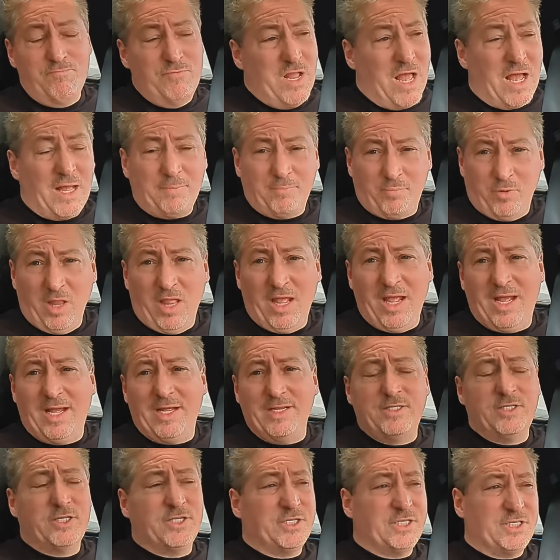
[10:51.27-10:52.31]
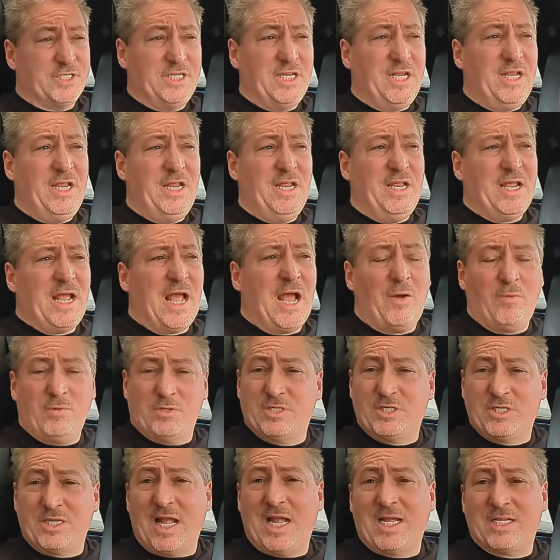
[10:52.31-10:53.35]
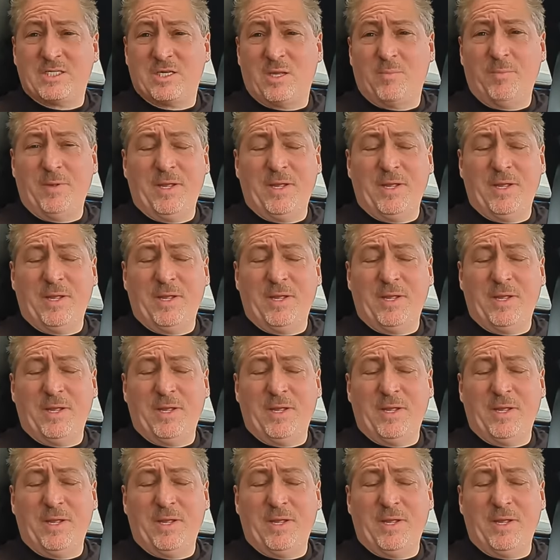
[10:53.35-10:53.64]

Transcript: not plaid to see how it stacks